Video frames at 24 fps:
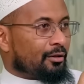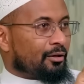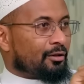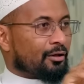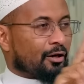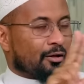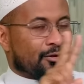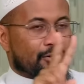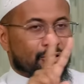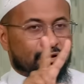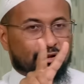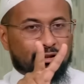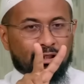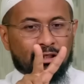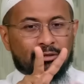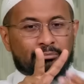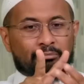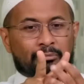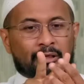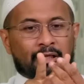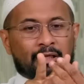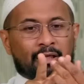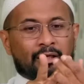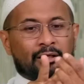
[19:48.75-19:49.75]
And others said,
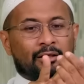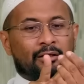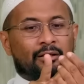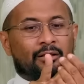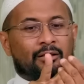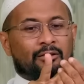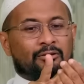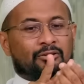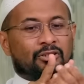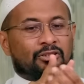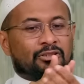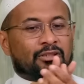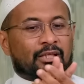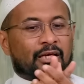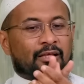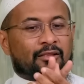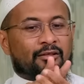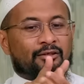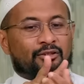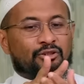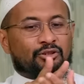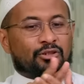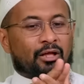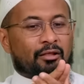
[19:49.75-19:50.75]
meaning, just like
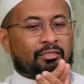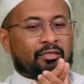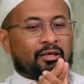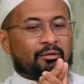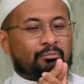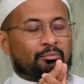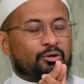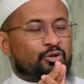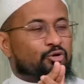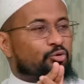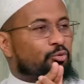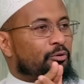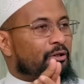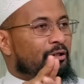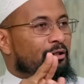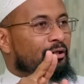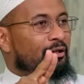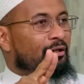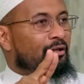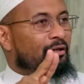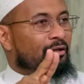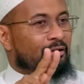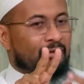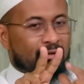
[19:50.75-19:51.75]
there's nothing
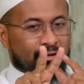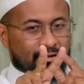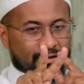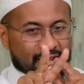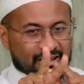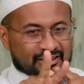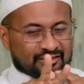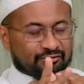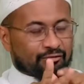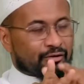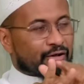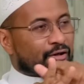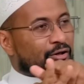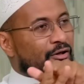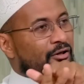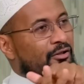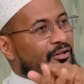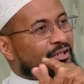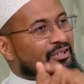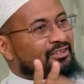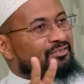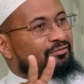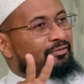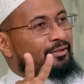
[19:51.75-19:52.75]
between this finger
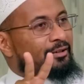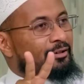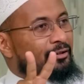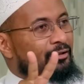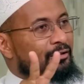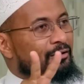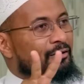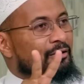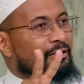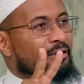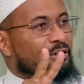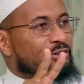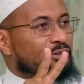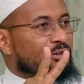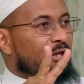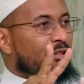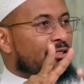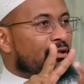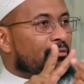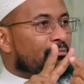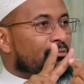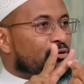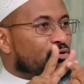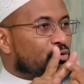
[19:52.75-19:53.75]
and this finger, there's
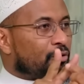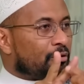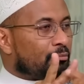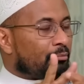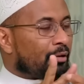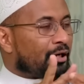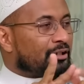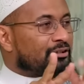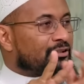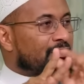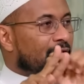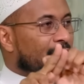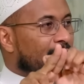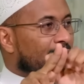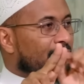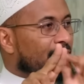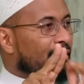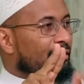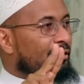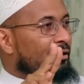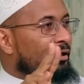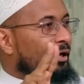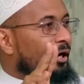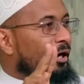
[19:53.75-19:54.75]
nothing between my
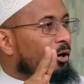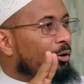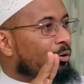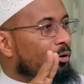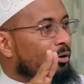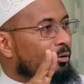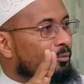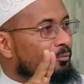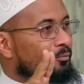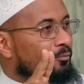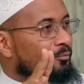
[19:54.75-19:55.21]
sending and the hour.